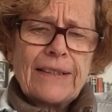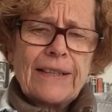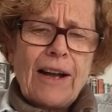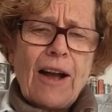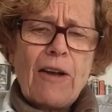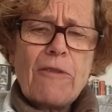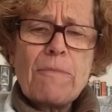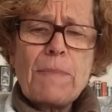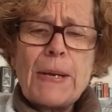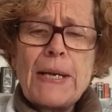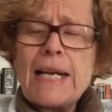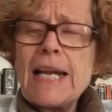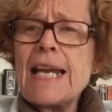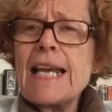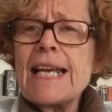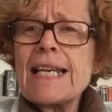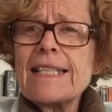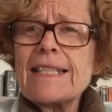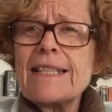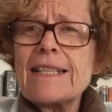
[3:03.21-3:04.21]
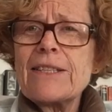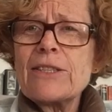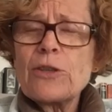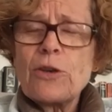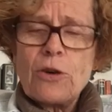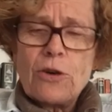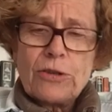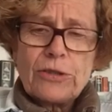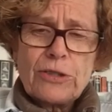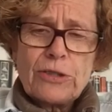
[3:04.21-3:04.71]
I've been here since
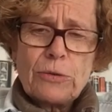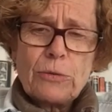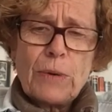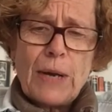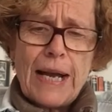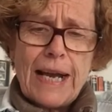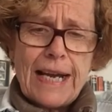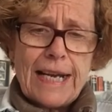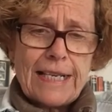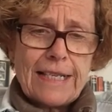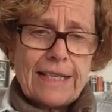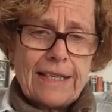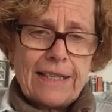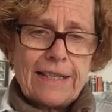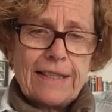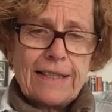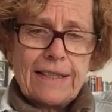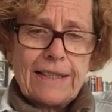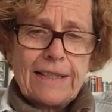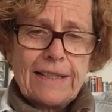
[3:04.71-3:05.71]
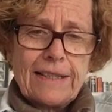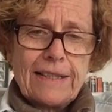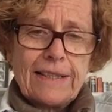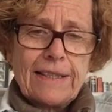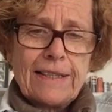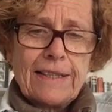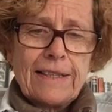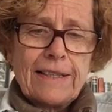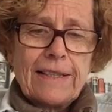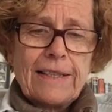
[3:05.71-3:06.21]
8:15.
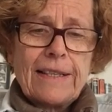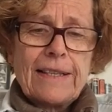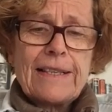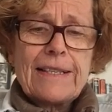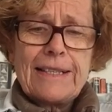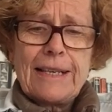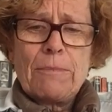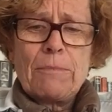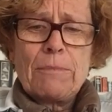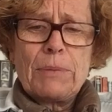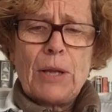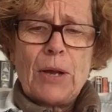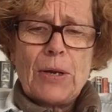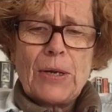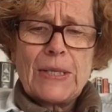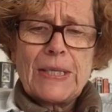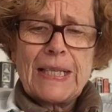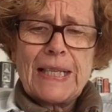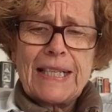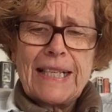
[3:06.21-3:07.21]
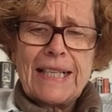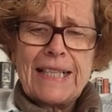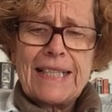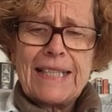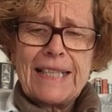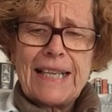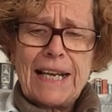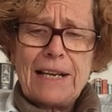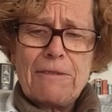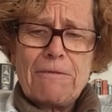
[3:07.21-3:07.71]
Some bloke said he'd
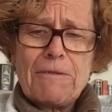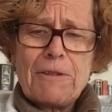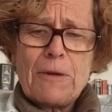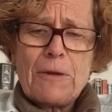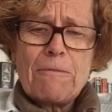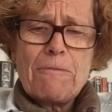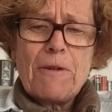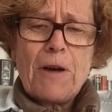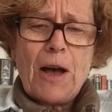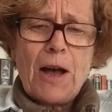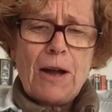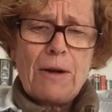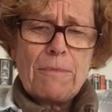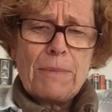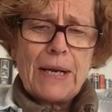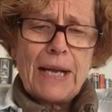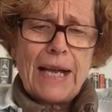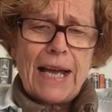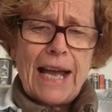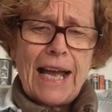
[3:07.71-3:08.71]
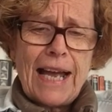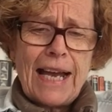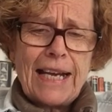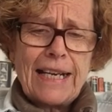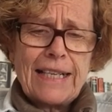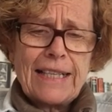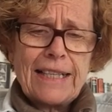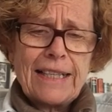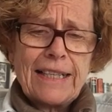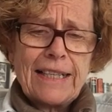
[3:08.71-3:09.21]
send for the fire
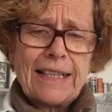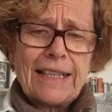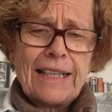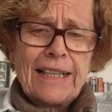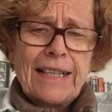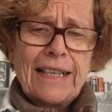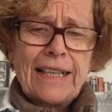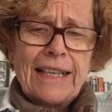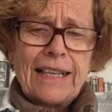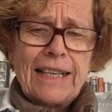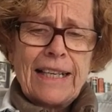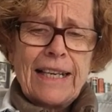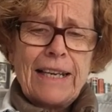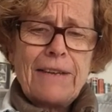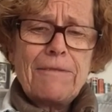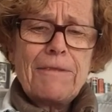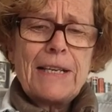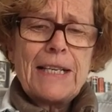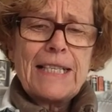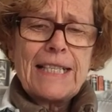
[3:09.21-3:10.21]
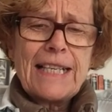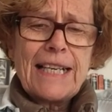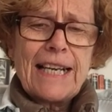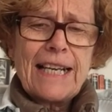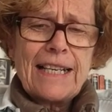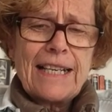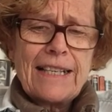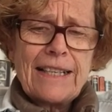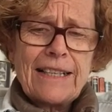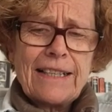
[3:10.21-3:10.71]
brigade. If he
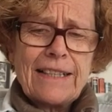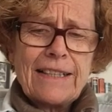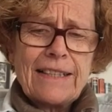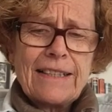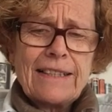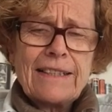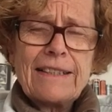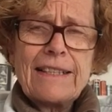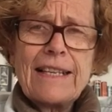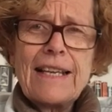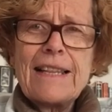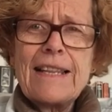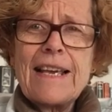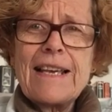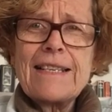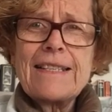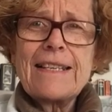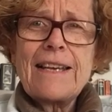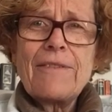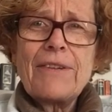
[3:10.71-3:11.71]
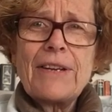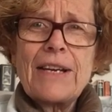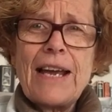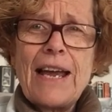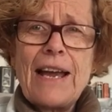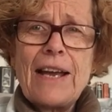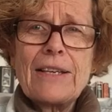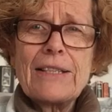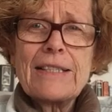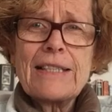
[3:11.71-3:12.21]
did, then they're 7
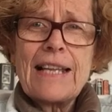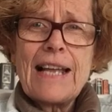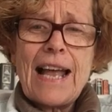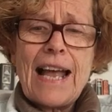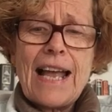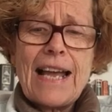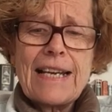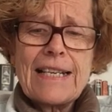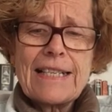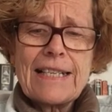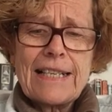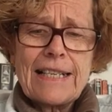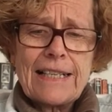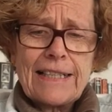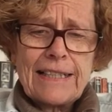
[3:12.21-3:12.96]
hours late.